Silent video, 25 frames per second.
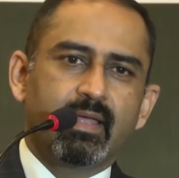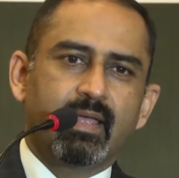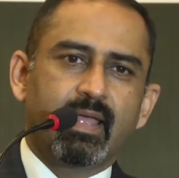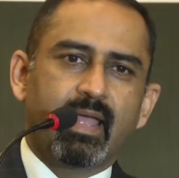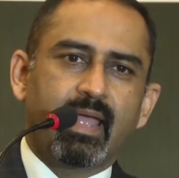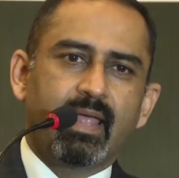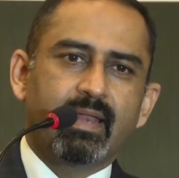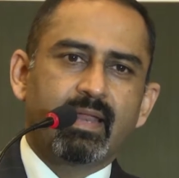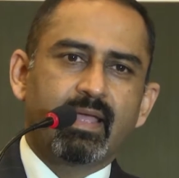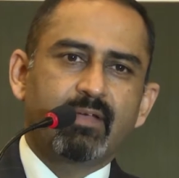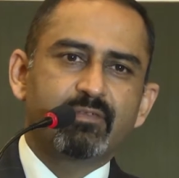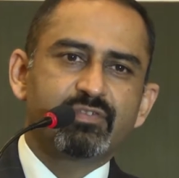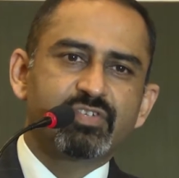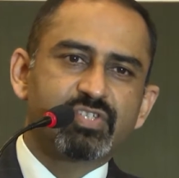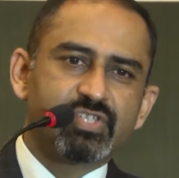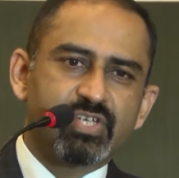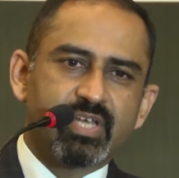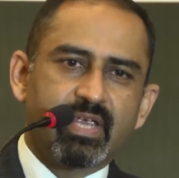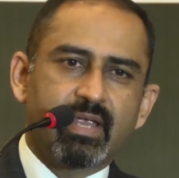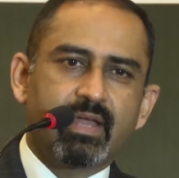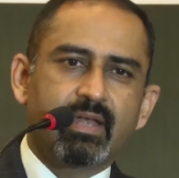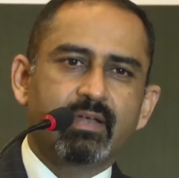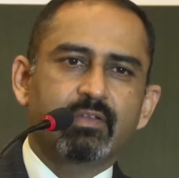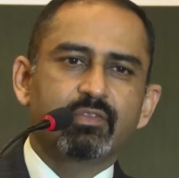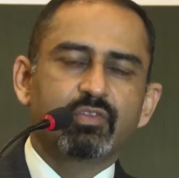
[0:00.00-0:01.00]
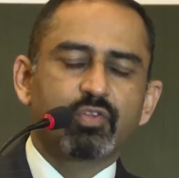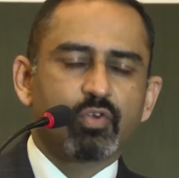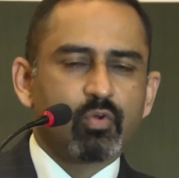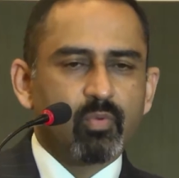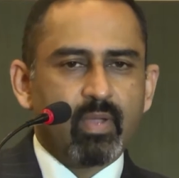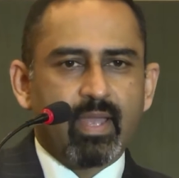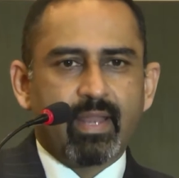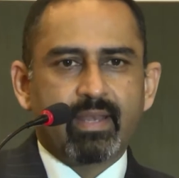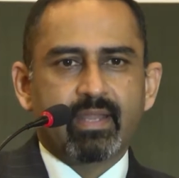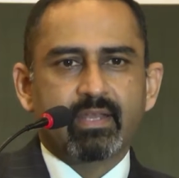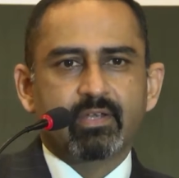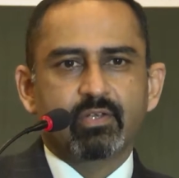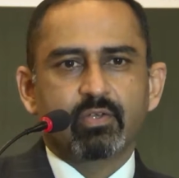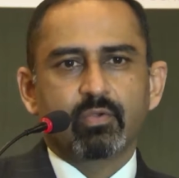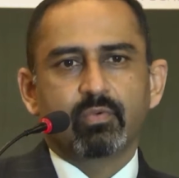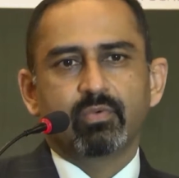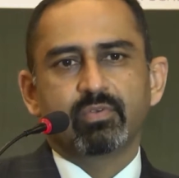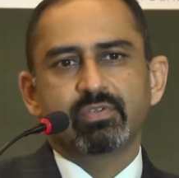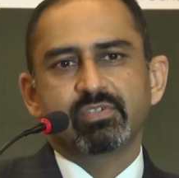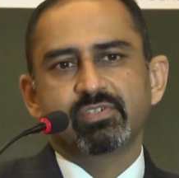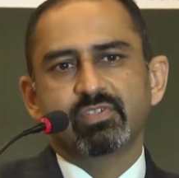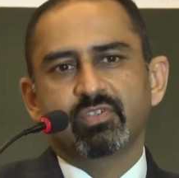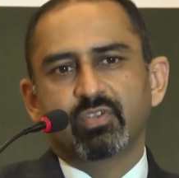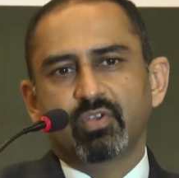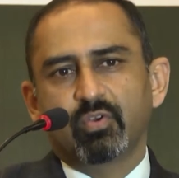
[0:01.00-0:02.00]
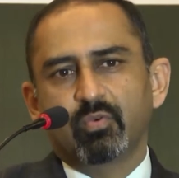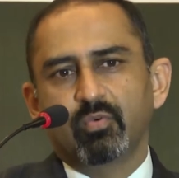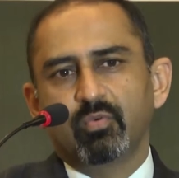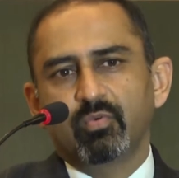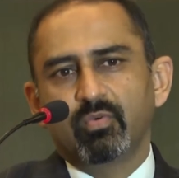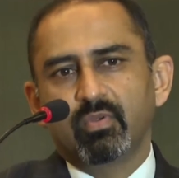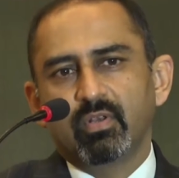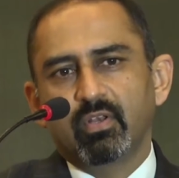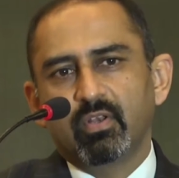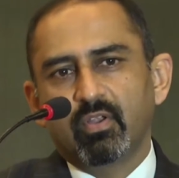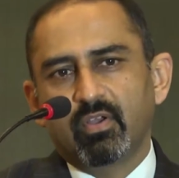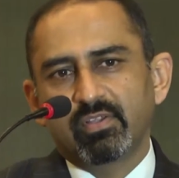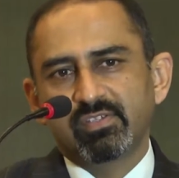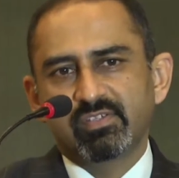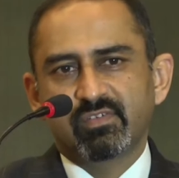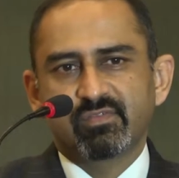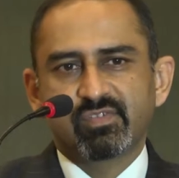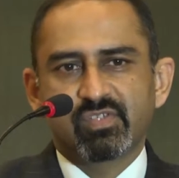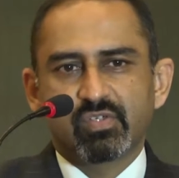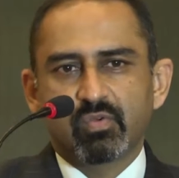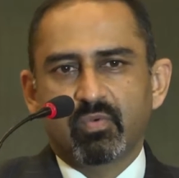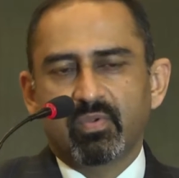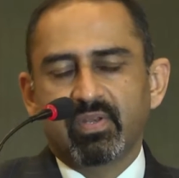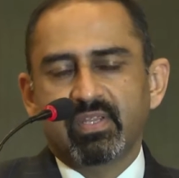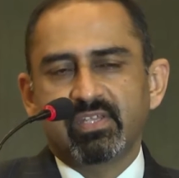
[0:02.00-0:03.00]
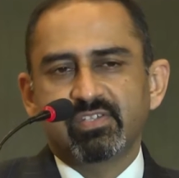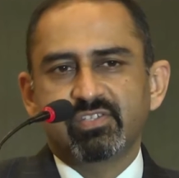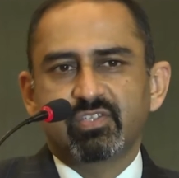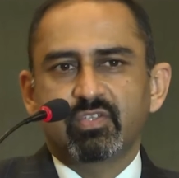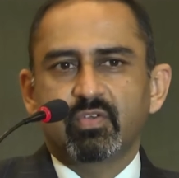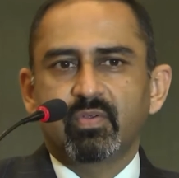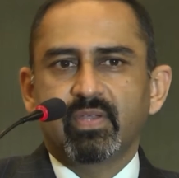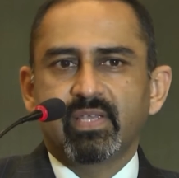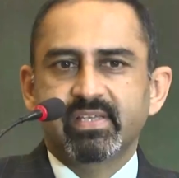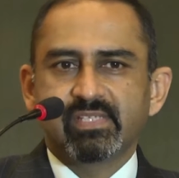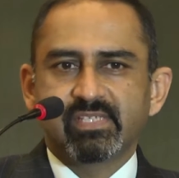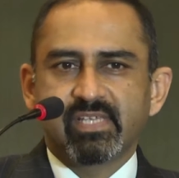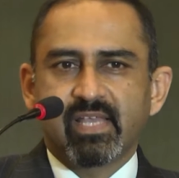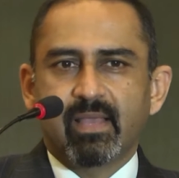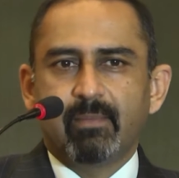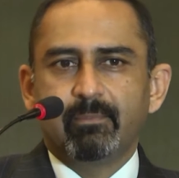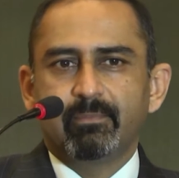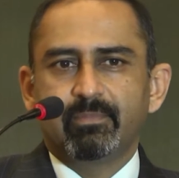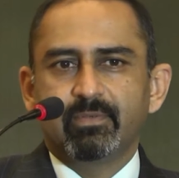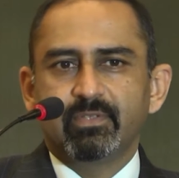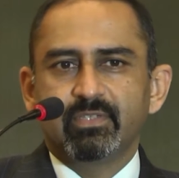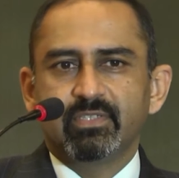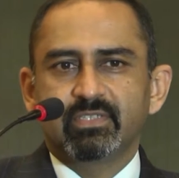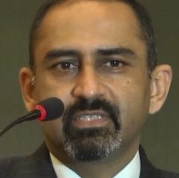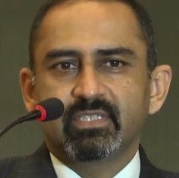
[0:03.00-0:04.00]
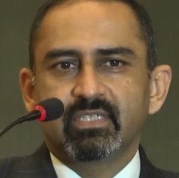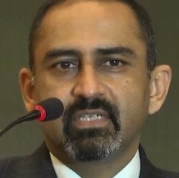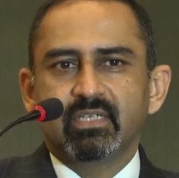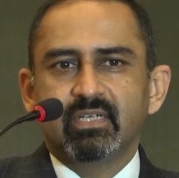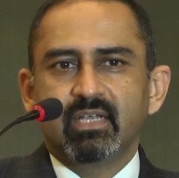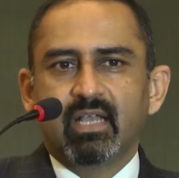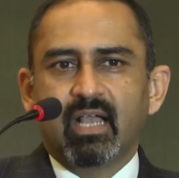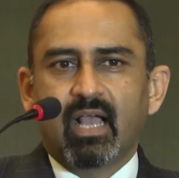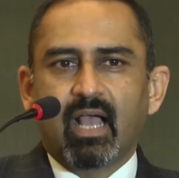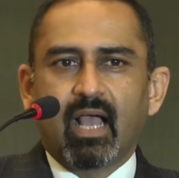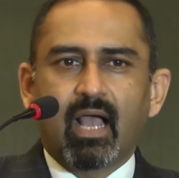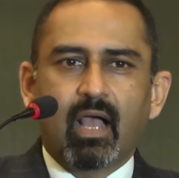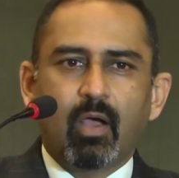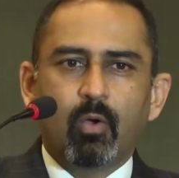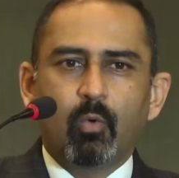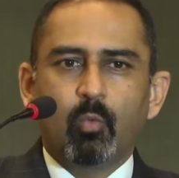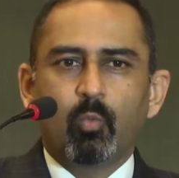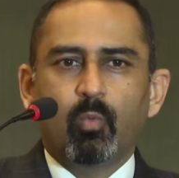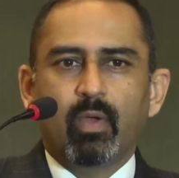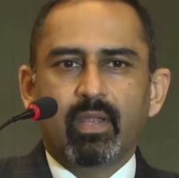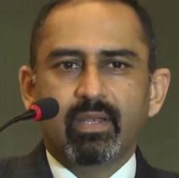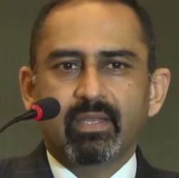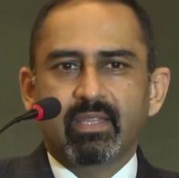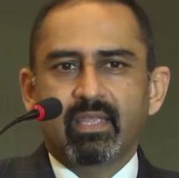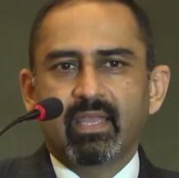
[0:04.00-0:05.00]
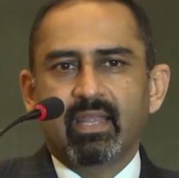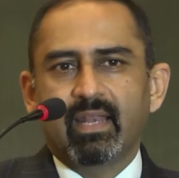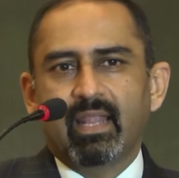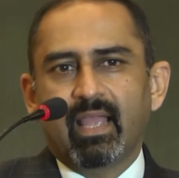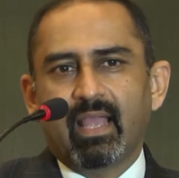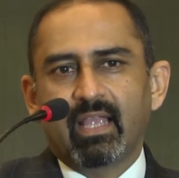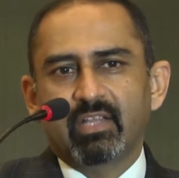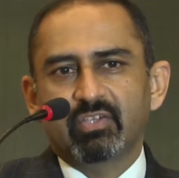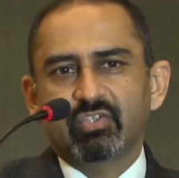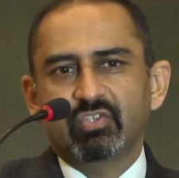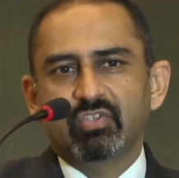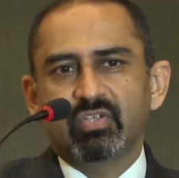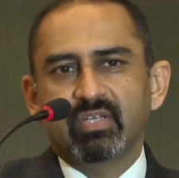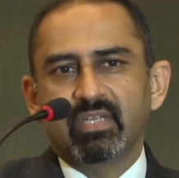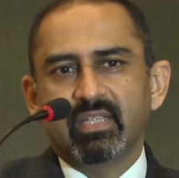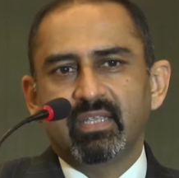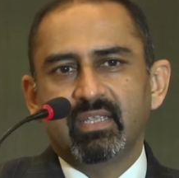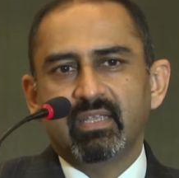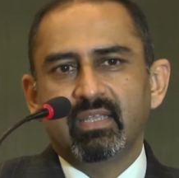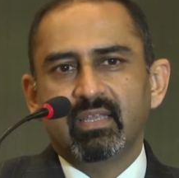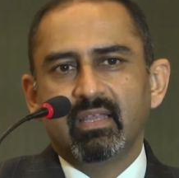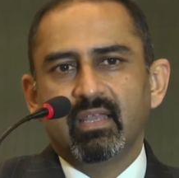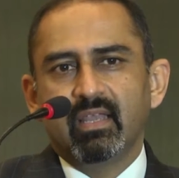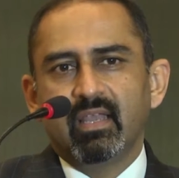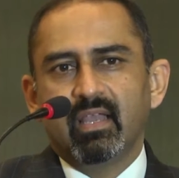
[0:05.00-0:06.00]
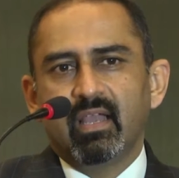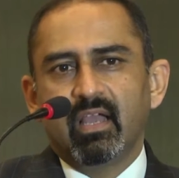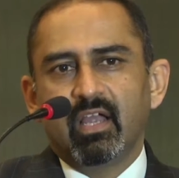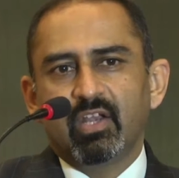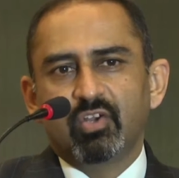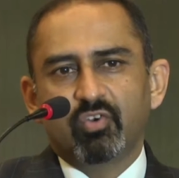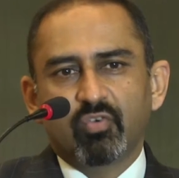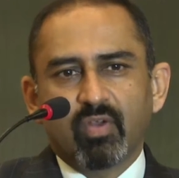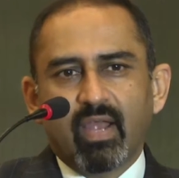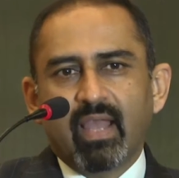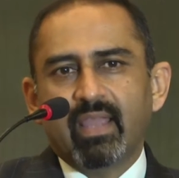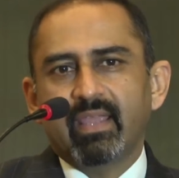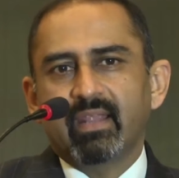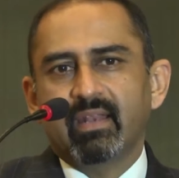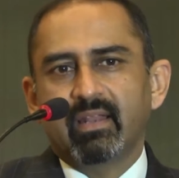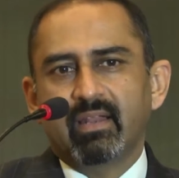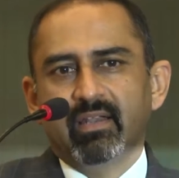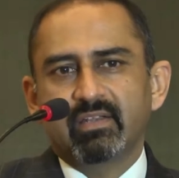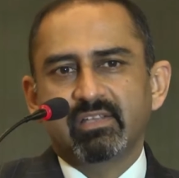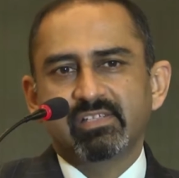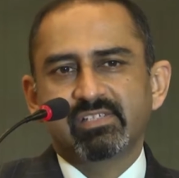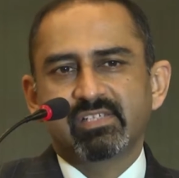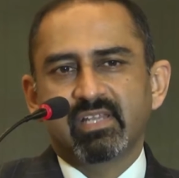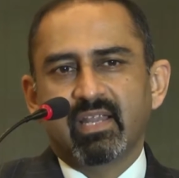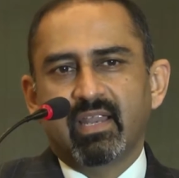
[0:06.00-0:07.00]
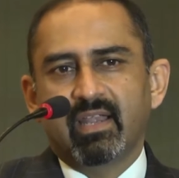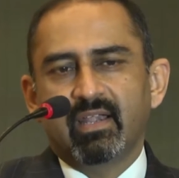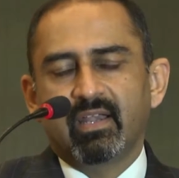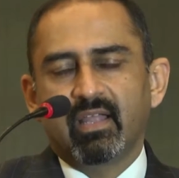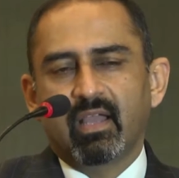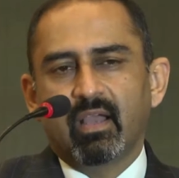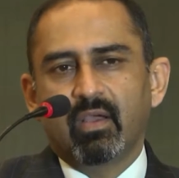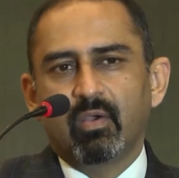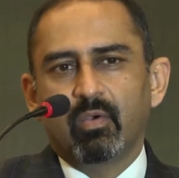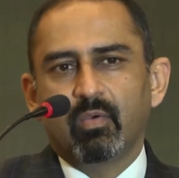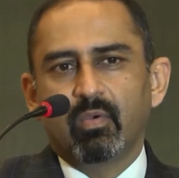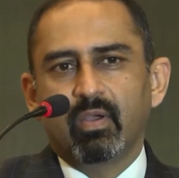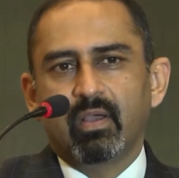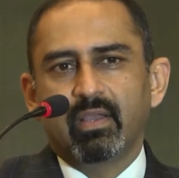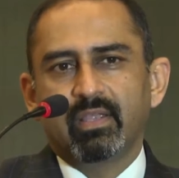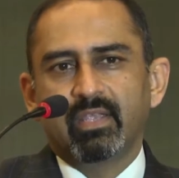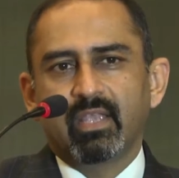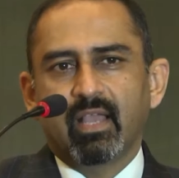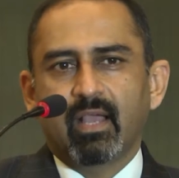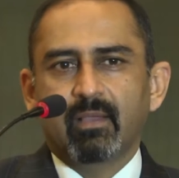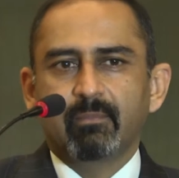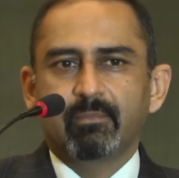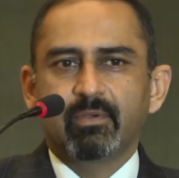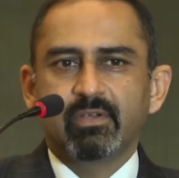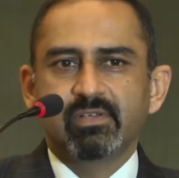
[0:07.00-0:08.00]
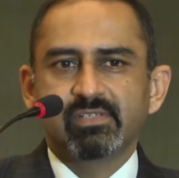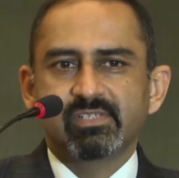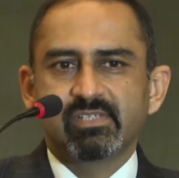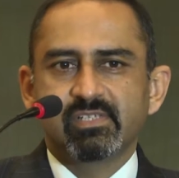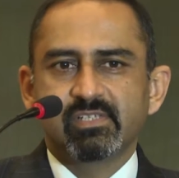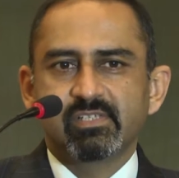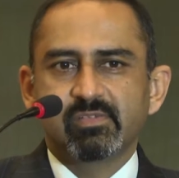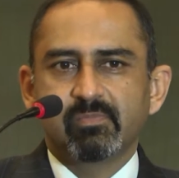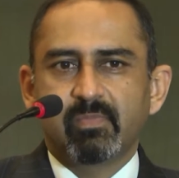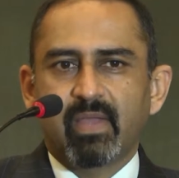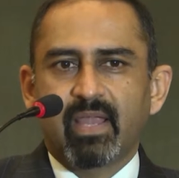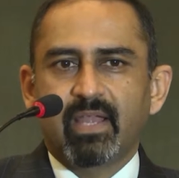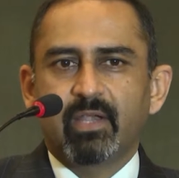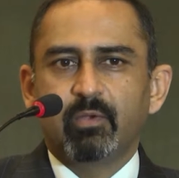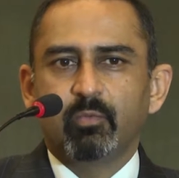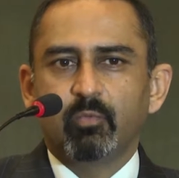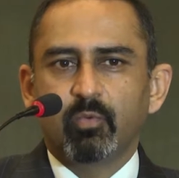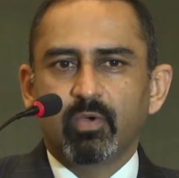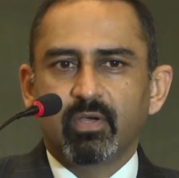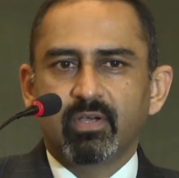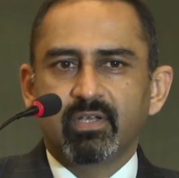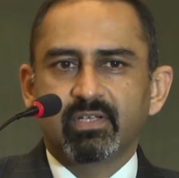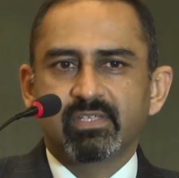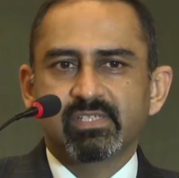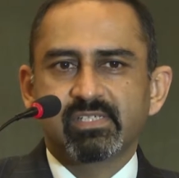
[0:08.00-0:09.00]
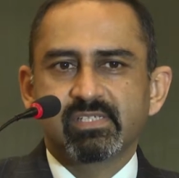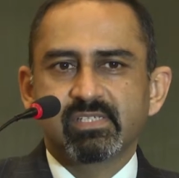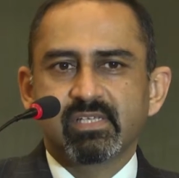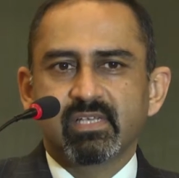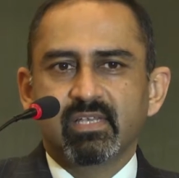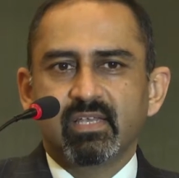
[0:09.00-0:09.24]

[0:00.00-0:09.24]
And I've shared through anecdotes, through lots of stories, through examples, how one can actually uh, try and understand how a young person's mind works.